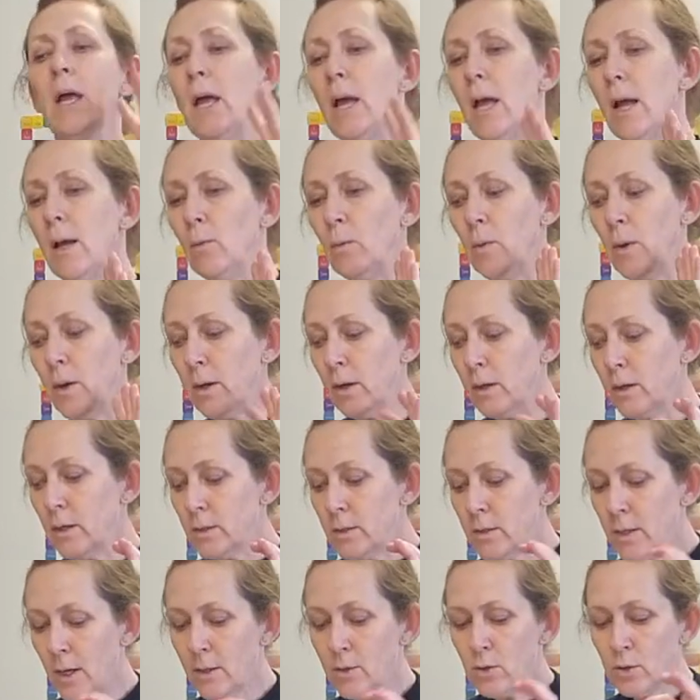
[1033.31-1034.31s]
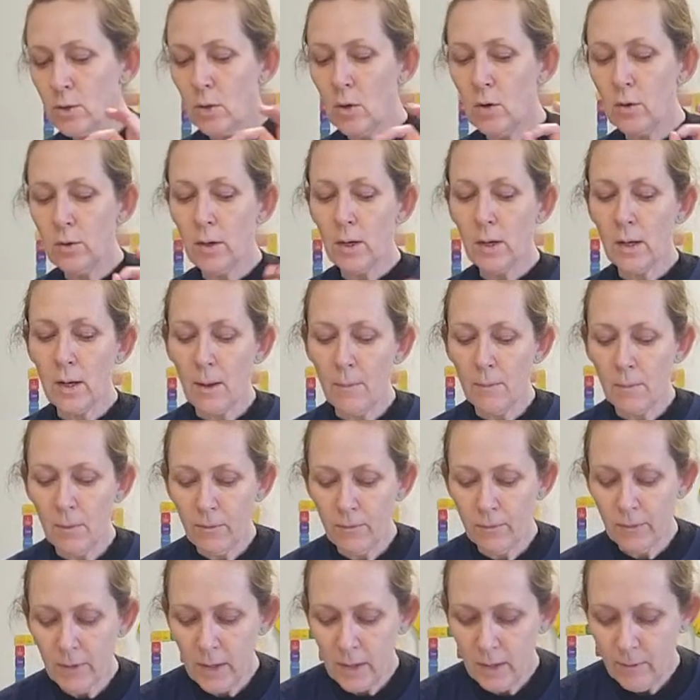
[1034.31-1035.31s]
and we're going to touch on a couple
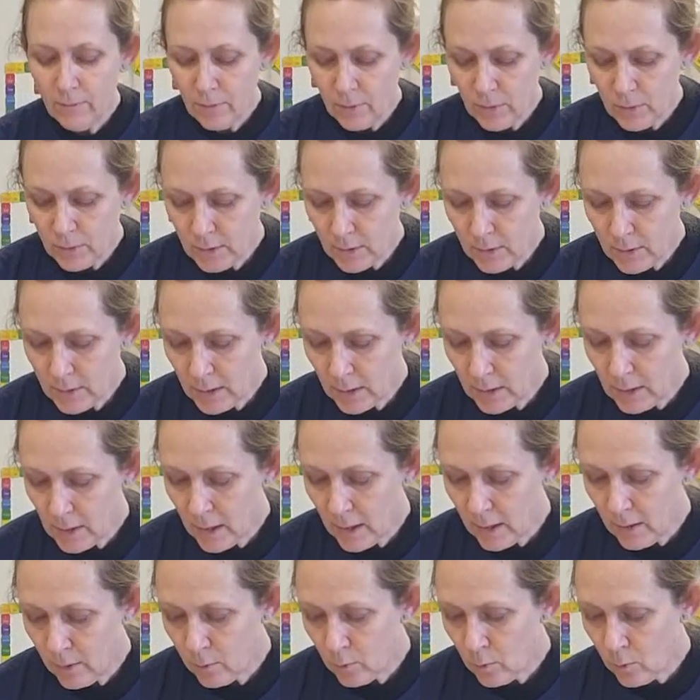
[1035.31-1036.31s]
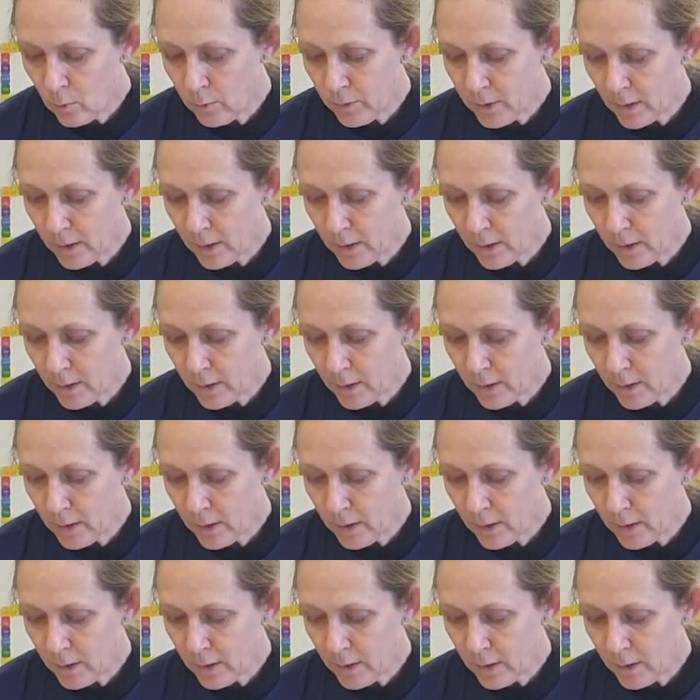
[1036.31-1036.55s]
of key verses that Eleanor,